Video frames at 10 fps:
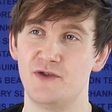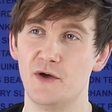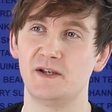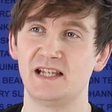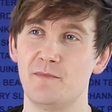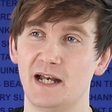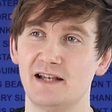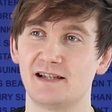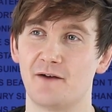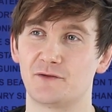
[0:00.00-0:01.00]
30
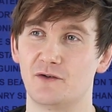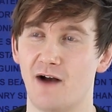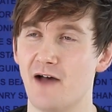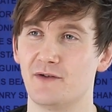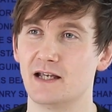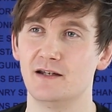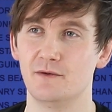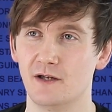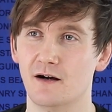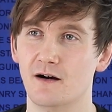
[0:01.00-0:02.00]
minutes after arriving in
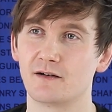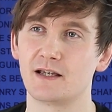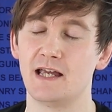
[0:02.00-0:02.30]
New York,